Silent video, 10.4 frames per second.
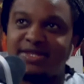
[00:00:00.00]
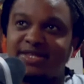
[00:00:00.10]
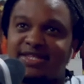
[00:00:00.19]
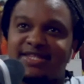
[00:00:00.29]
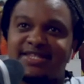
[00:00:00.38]

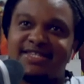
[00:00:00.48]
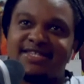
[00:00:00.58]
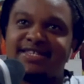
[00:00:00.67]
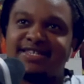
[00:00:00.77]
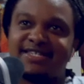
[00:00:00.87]

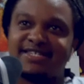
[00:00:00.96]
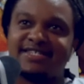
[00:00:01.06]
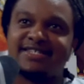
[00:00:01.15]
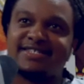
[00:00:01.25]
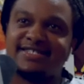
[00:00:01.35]

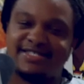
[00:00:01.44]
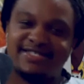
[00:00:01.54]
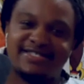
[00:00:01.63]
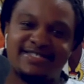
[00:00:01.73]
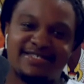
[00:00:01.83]

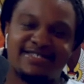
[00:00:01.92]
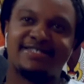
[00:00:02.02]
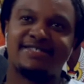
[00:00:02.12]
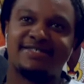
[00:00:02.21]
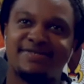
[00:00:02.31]

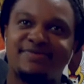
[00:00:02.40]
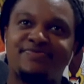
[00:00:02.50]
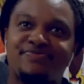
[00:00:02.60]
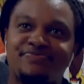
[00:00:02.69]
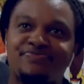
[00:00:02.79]

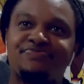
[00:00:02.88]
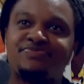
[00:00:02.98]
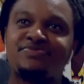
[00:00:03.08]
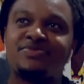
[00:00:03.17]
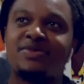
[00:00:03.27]

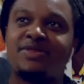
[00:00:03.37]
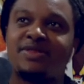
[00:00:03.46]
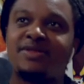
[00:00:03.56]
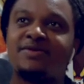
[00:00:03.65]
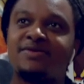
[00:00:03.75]

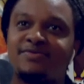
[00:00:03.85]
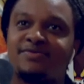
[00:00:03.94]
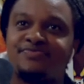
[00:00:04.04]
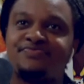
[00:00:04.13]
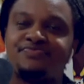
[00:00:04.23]

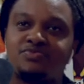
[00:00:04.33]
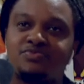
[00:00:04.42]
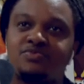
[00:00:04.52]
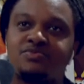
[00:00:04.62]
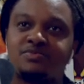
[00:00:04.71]

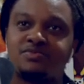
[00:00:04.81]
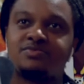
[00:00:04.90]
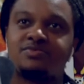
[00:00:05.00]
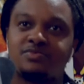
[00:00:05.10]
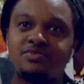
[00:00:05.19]

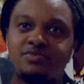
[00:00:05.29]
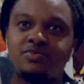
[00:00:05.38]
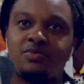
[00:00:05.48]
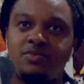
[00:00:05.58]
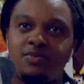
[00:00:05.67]

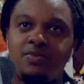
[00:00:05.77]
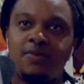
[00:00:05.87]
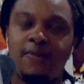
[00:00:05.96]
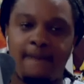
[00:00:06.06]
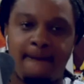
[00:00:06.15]

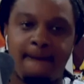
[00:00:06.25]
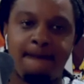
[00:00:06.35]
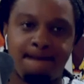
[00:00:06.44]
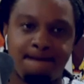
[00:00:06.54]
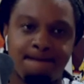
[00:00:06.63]

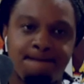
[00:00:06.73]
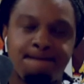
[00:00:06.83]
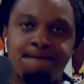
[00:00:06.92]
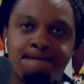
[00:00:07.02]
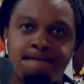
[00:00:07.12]

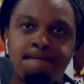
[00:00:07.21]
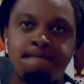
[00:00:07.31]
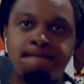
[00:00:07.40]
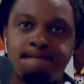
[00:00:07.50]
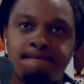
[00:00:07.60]

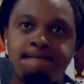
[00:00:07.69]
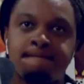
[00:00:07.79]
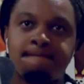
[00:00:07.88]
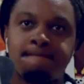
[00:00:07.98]
The person shown says nothing.